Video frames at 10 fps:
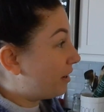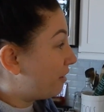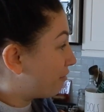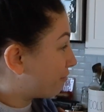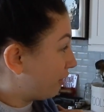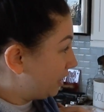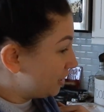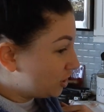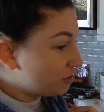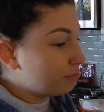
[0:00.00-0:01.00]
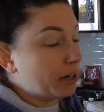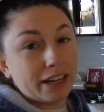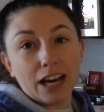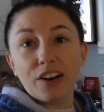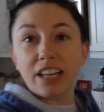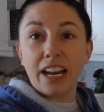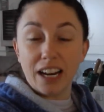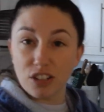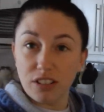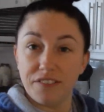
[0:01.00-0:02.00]
about a fridge, but now I can
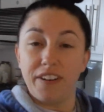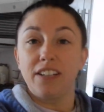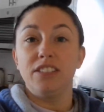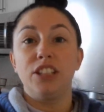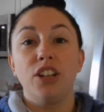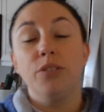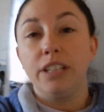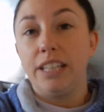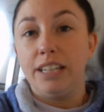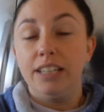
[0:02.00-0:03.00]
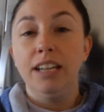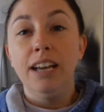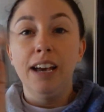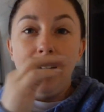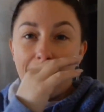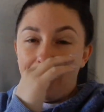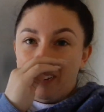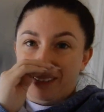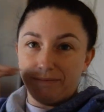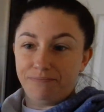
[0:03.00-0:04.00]
actually finally go and get
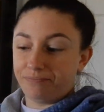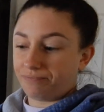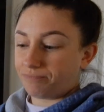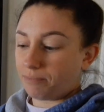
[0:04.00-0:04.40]
um,